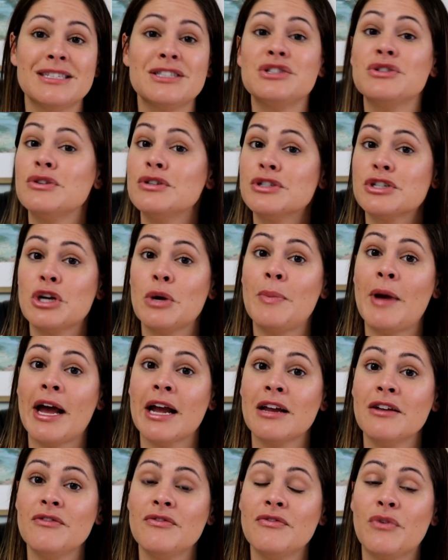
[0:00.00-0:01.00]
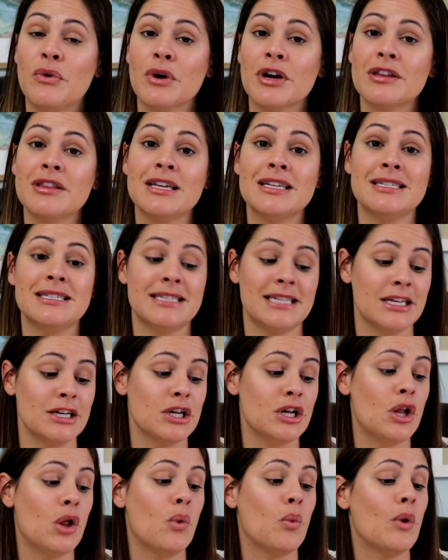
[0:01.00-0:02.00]
Students go back and forth
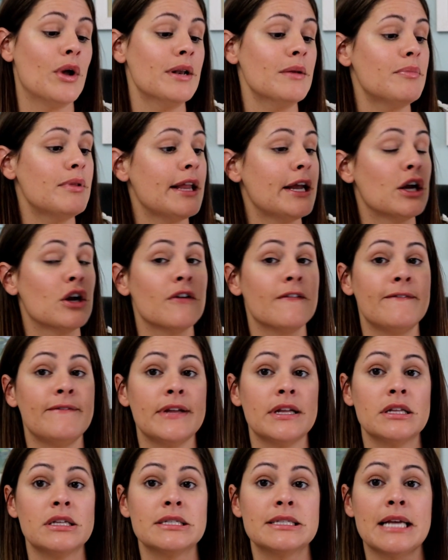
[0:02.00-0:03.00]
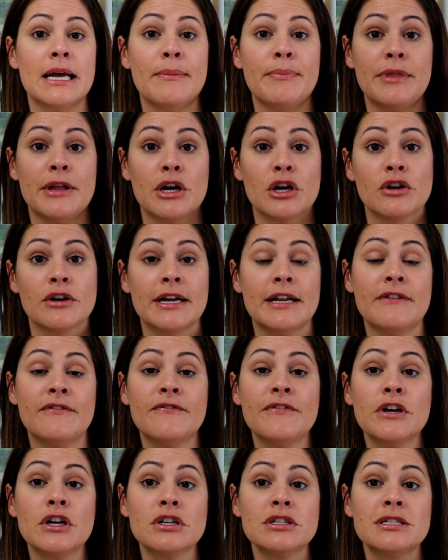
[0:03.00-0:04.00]
until one player fills up their grid
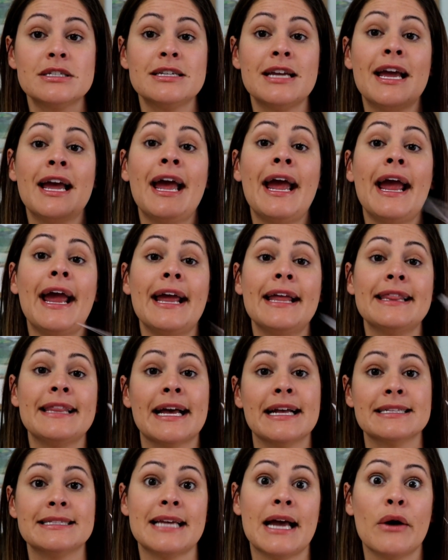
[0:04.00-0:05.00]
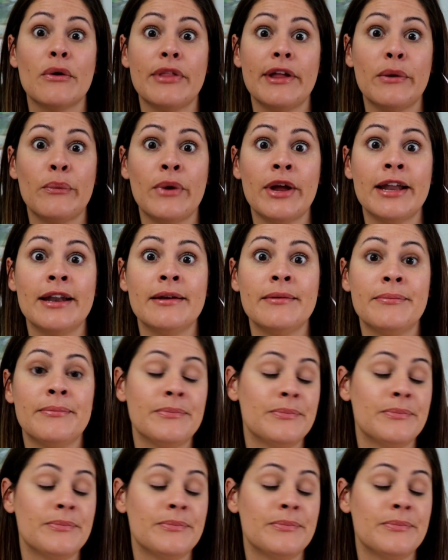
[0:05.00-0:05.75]
first, and that's how they win.